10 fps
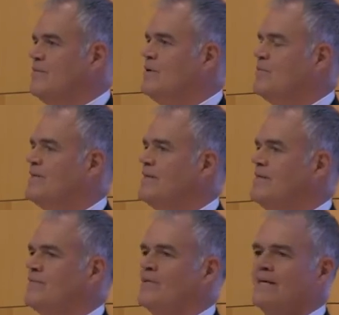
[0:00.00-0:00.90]
When
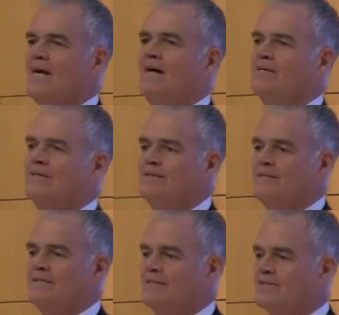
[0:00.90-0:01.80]

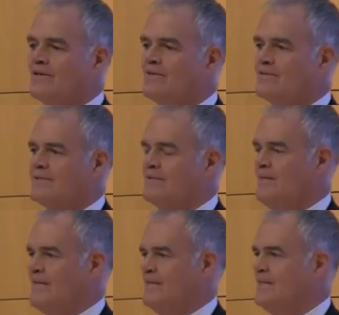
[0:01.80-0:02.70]
the consultants
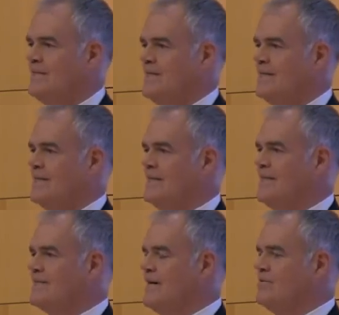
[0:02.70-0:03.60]
come in and
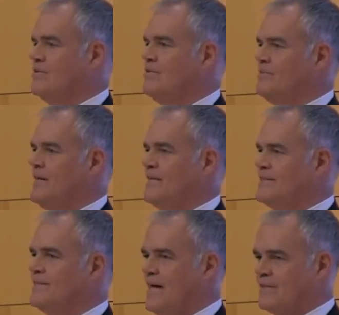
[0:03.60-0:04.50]
they tell you about a
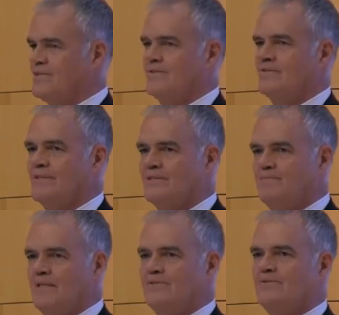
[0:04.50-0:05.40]
deduction or an
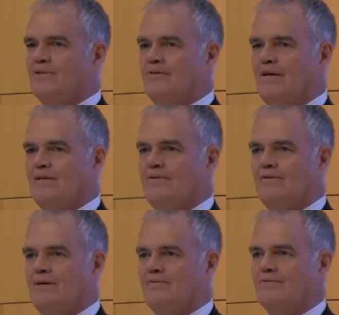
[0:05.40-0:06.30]
expense or a credit
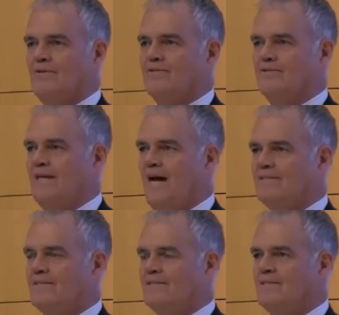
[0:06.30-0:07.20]
or others on your
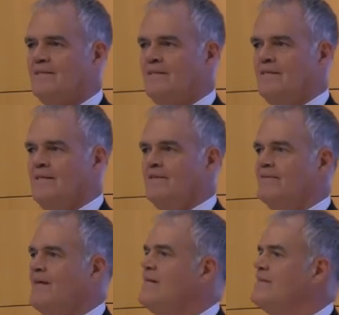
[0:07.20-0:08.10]
taxes,
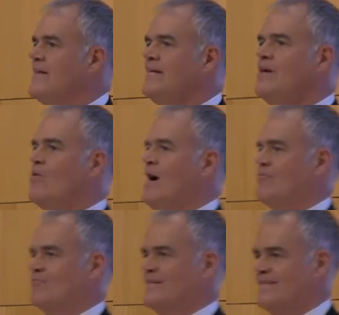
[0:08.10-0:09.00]
they know
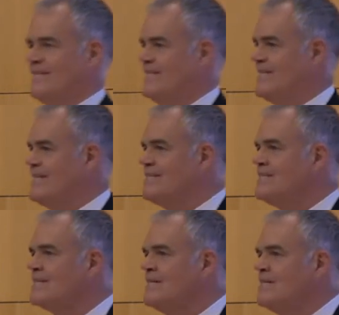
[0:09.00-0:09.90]
how risky it
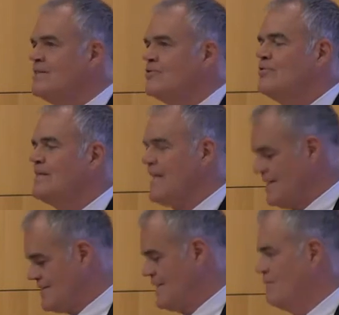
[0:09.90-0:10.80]
is. You can
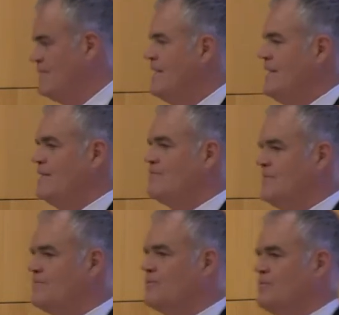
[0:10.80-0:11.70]
ask them,
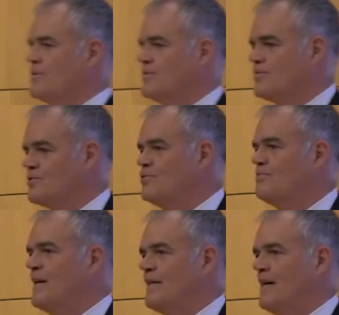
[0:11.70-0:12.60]
if we were
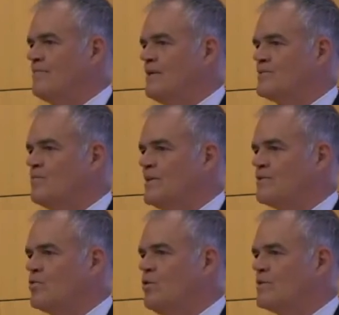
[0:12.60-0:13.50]
sued by the IRS and
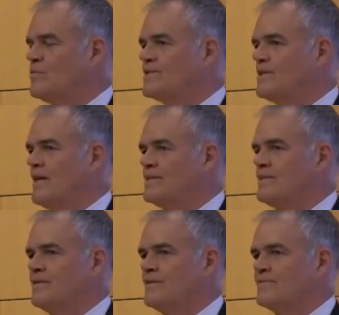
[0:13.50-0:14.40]
went to court, what's the
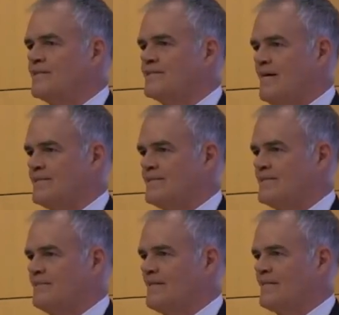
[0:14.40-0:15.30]
likelihood of success
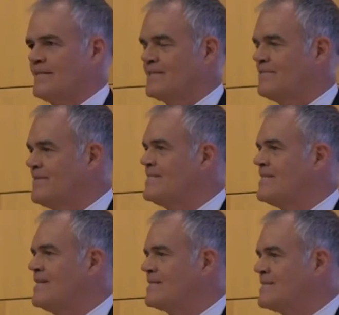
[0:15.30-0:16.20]
in something like this? If they
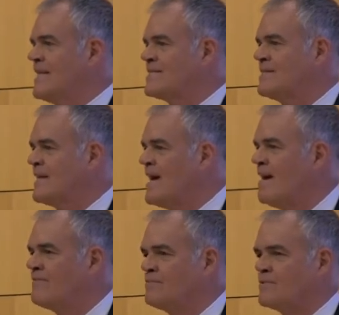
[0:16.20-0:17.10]
say it's less than
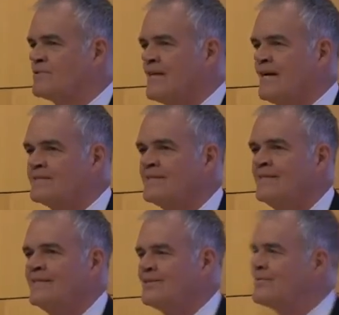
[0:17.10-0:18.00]
0.5%,
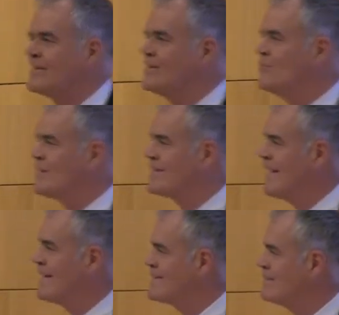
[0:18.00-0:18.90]
do you think you want to
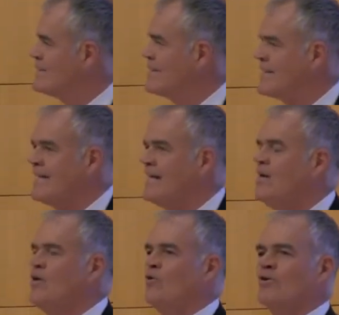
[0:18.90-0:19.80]
take something like
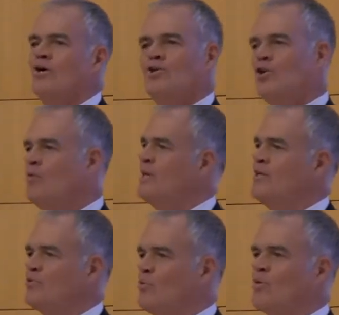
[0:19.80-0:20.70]
that? Or,
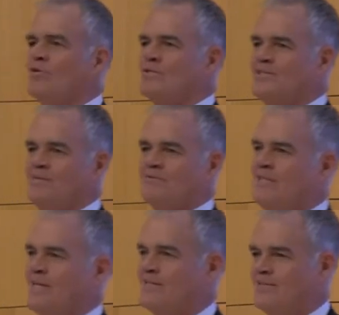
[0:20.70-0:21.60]
nobody in the world has ever
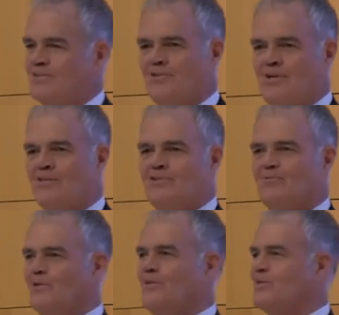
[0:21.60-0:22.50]
taken this
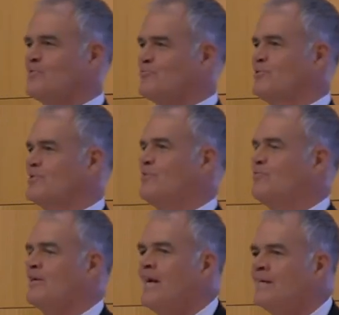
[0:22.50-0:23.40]
deduction. We think it's really
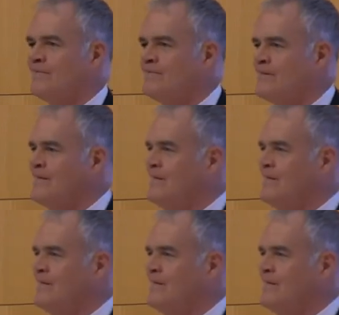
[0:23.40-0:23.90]
creative.